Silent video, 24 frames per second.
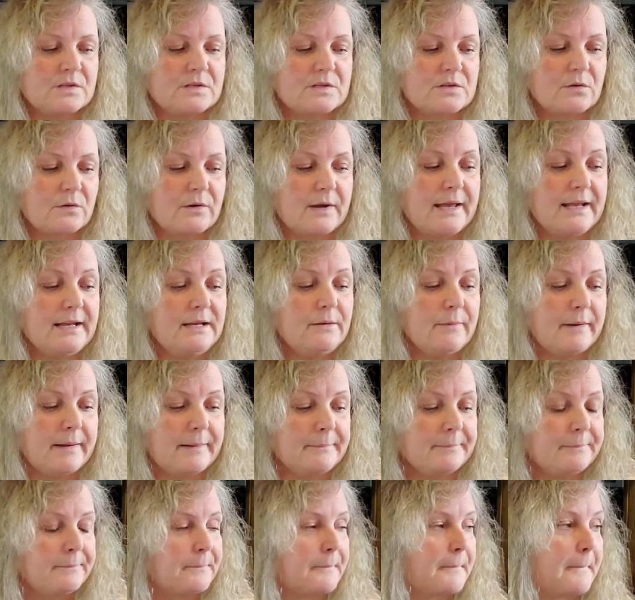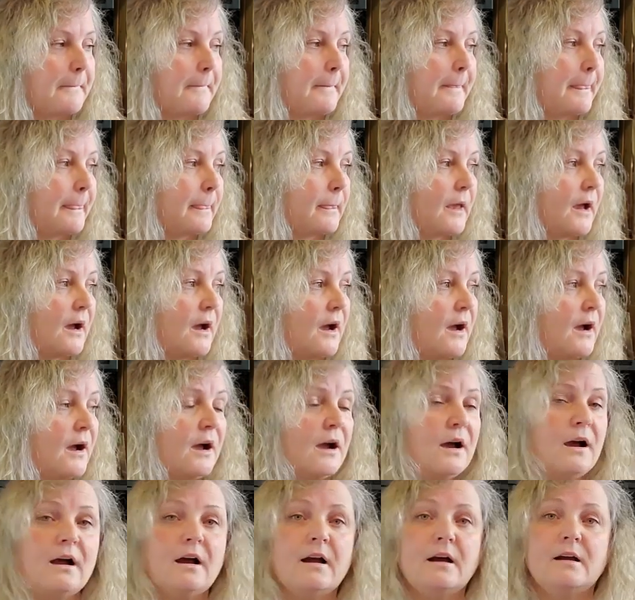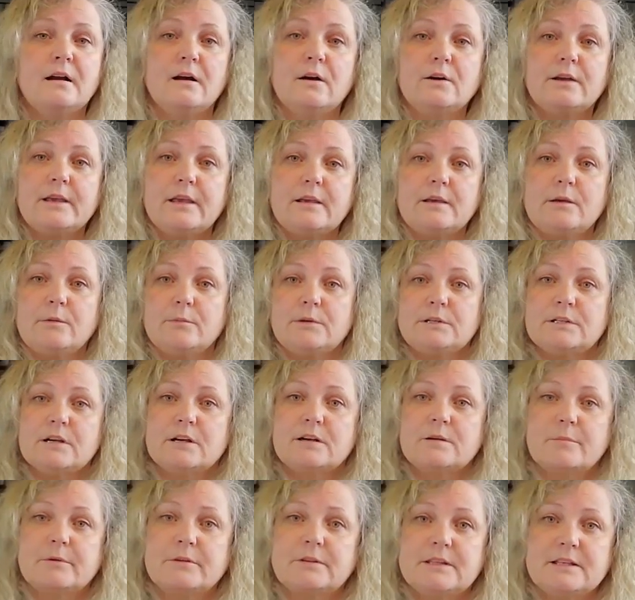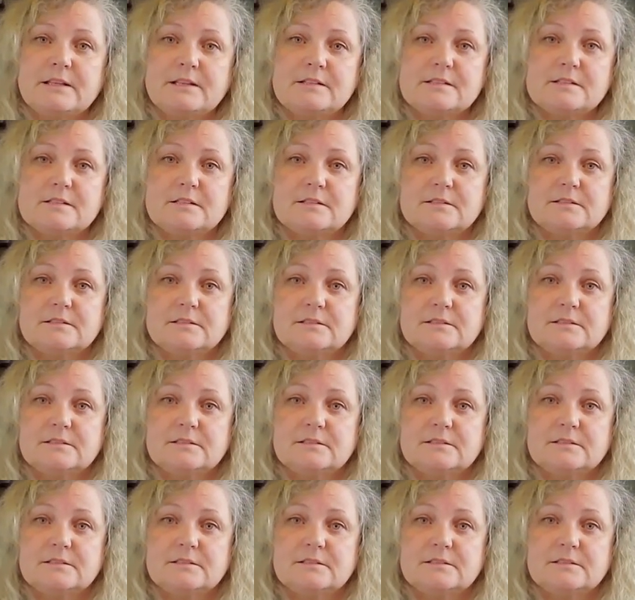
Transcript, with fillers: so anyway, uh, okay, can we talk about this?